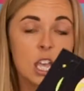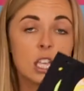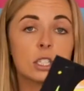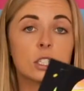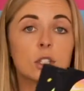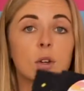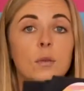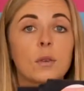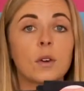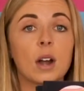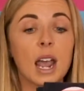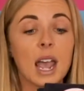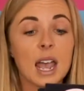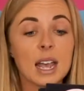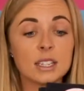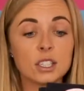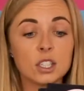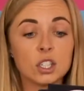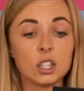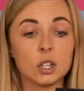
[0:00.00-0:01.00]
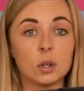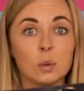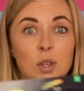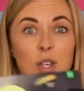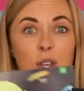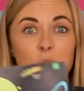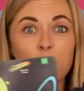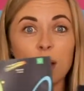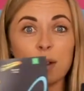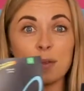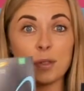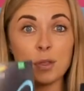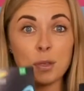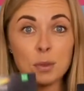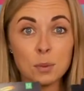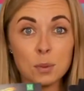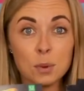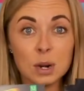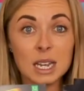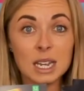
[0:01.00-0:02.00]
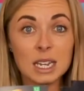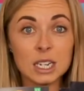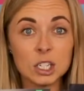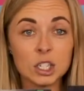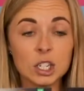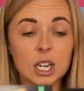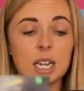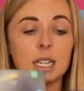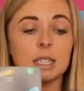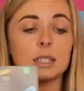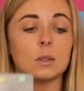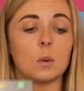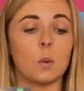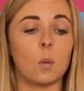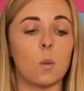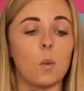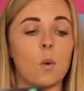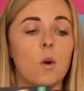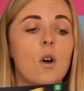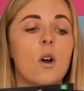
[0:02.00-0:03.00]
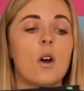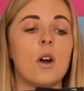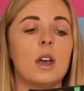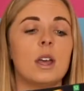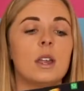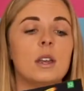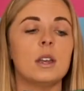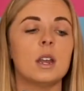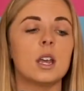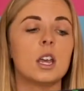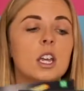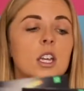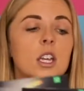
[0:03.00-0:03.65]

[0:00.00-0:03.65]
So for S2, you have three sheets. 1,